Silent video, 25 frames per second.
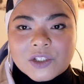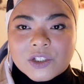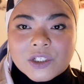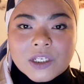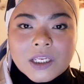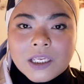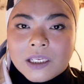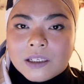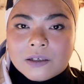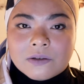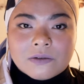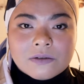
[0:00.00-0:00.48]

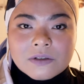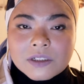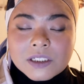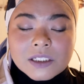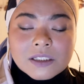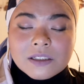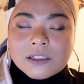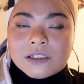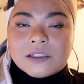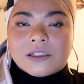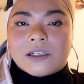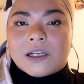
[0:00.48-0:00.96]
kid
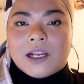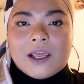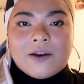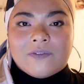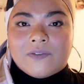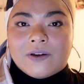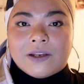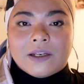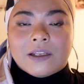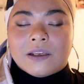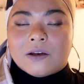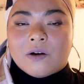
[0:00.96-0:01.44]
just doesn't
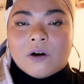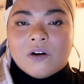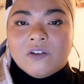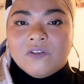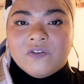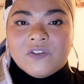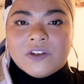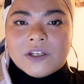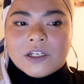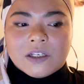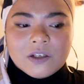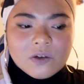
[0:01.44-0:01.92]
have any
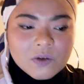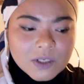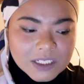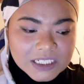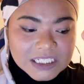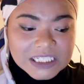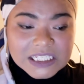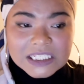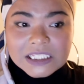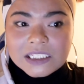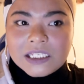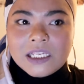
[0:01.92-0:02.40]
confidence. You
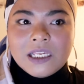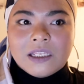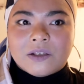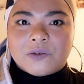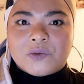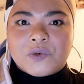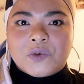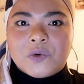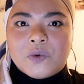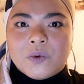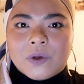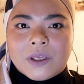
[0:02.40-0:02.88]
can see
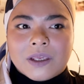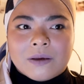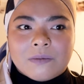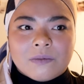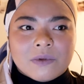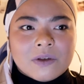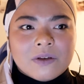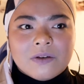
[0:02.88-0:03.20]
it through him.